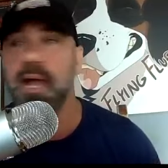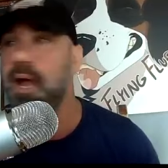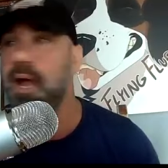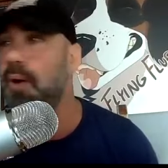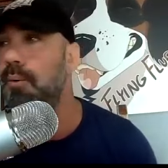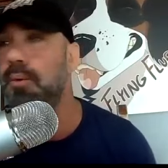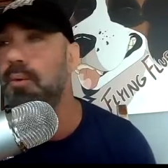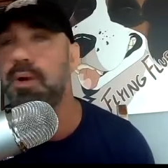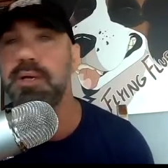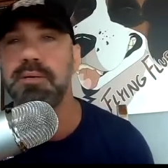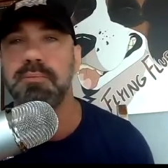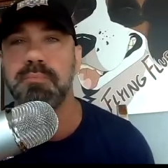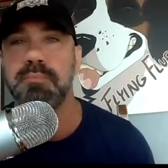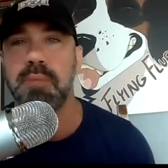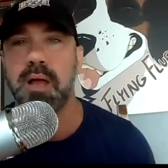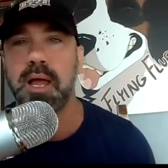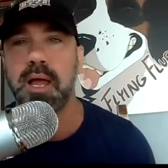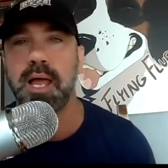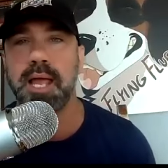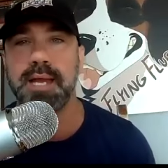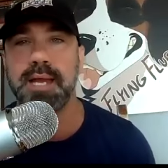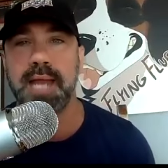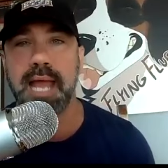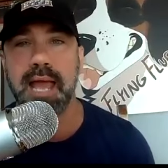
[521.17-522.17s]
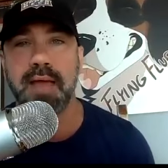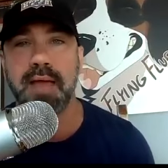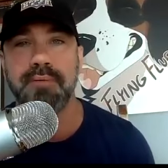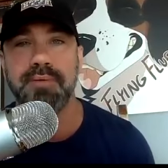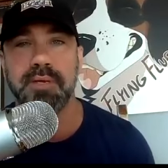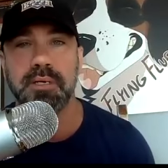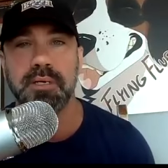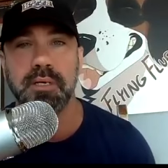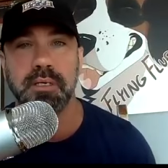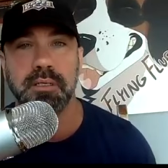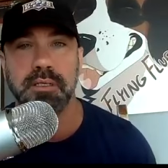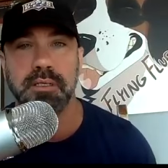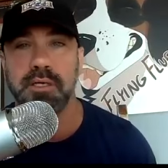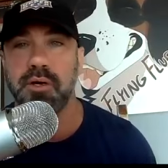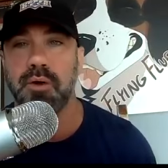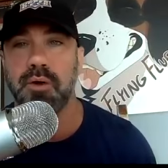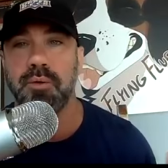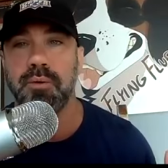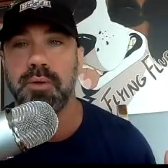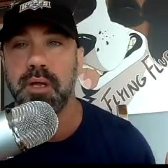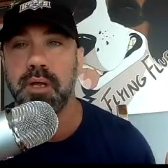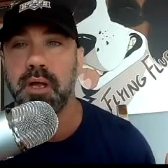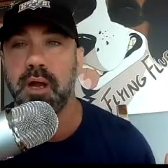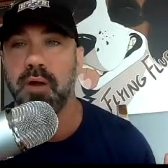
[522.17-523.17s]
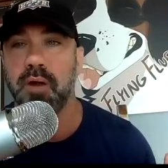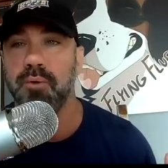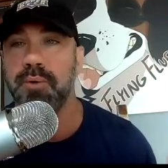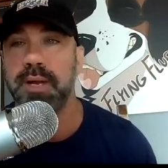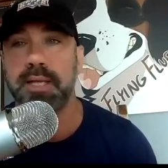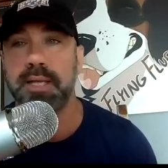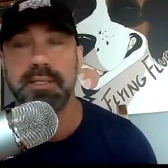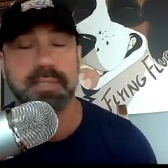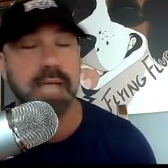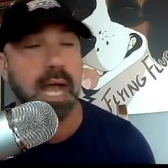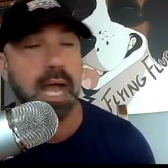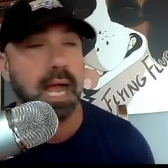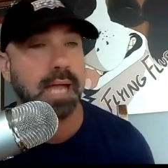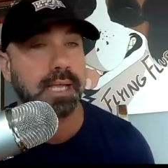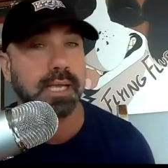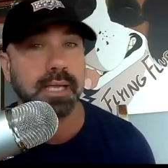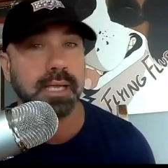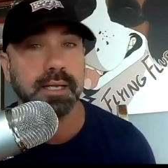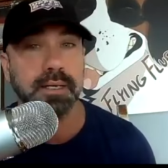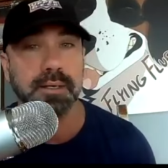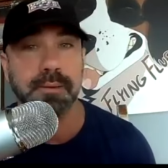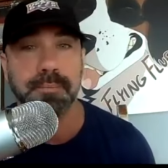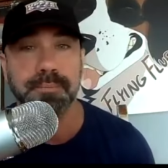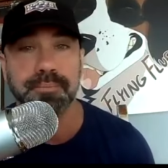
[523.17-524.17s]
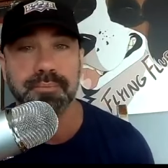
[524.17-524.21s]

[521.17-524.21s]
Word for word: I wouldn't mind having, you know, a Rick Tocchet